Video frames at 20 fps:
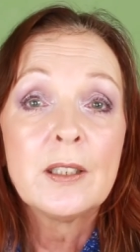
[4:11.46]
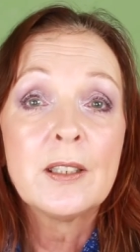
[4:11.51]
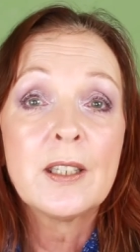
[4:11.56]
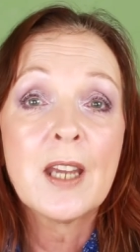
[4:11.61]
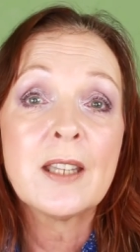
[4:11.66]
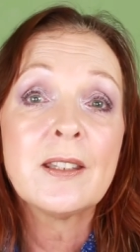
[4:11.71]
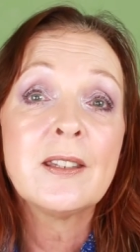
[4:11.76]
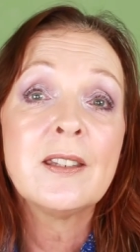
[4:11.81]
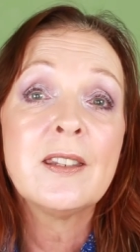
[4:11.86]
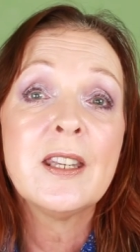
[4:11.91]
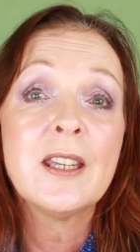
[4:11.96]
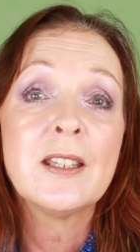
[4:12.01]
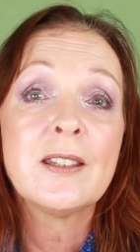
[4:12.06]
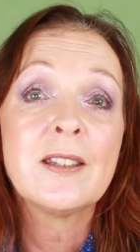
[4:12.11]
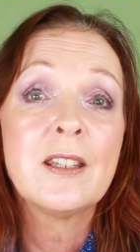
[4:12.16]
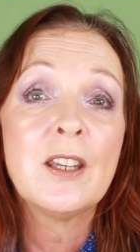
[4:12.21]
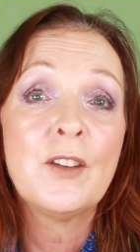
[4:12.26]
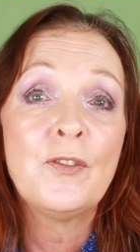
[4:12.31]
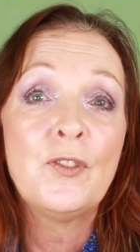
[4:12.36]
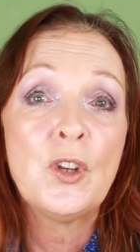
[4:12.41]
does
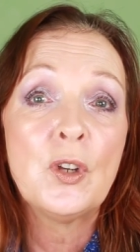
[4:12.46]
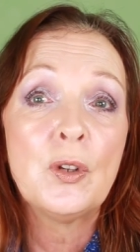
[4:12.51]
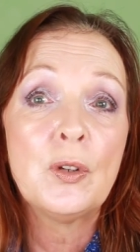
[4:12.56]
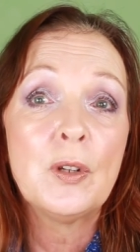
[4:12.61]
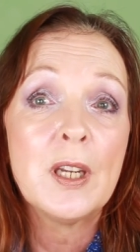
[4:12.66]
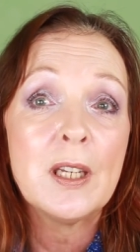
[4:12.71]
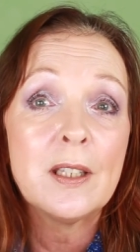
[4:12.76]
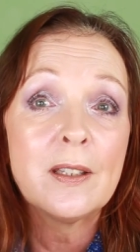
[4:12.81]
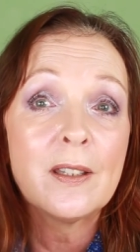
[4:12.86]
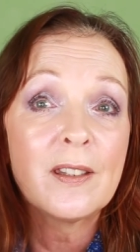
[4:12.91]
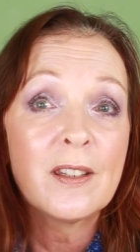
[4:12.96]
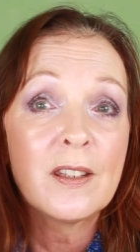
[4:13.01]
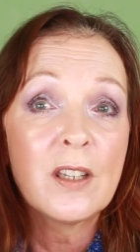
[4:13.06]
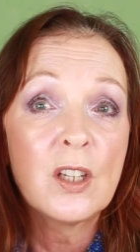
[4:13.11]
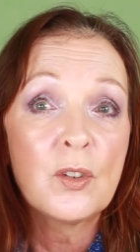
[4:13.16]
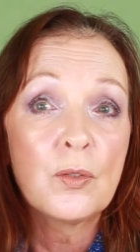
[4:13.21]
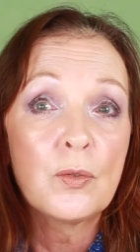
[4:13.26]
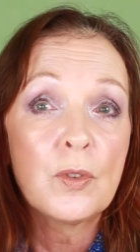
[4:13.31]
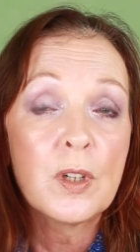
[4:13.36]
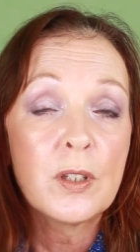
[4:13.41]
this give you
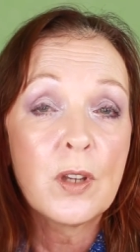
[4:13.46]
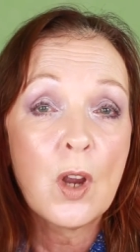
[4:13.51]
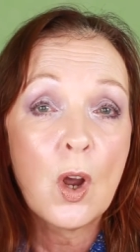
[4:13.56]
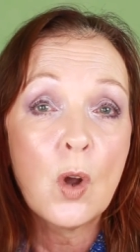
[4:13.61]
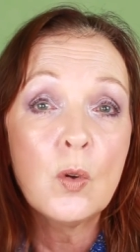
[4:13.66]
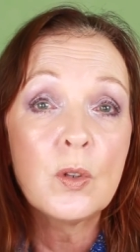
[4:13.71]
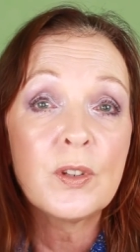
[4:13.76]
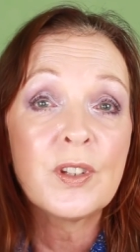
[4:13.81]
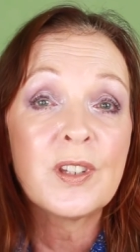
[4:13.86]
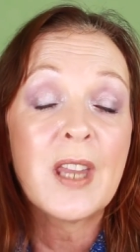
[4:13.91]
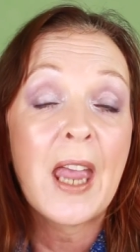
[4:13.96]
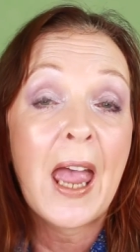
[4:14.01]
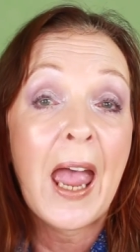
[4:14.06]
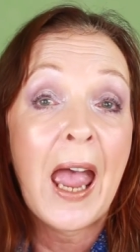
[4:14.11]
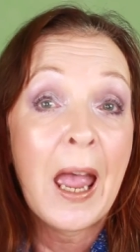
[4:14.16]
instant results